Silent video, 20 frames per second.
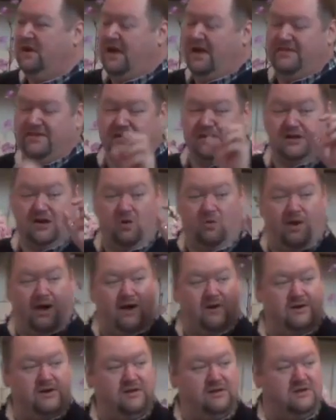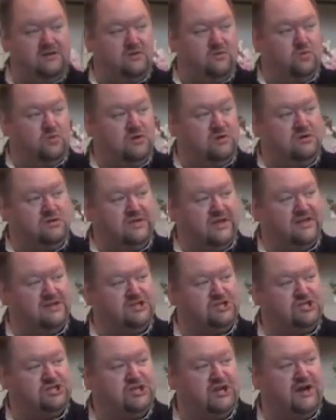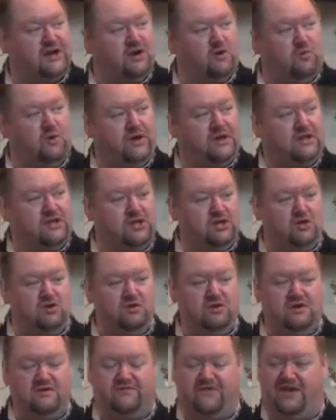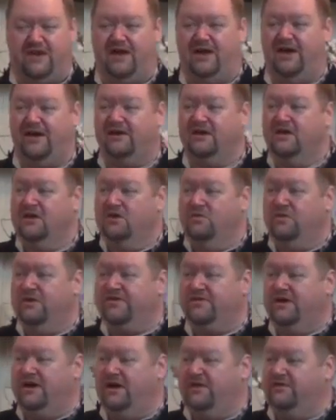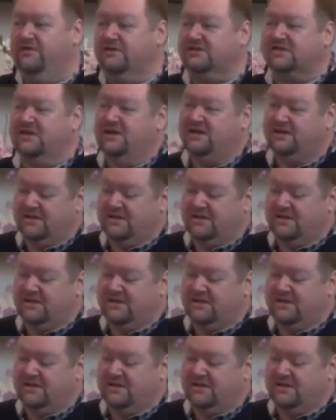and then to go out into the world and share what you have had with others.